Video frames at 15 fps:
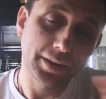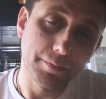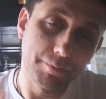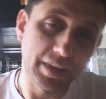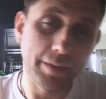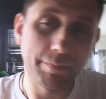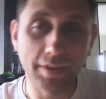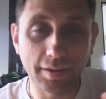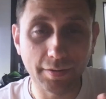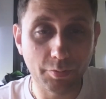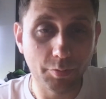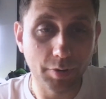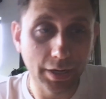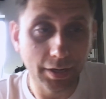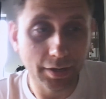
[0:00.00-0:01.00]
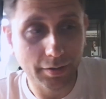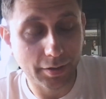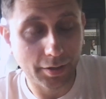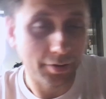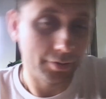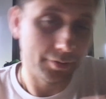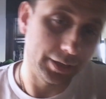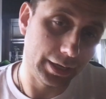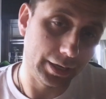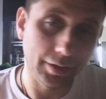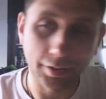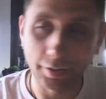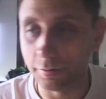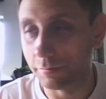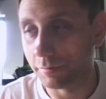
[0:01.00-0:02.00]
Maybe if we,
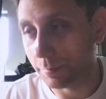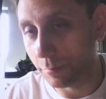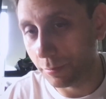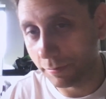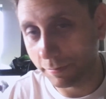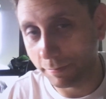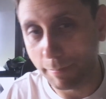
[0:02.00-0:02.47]
remove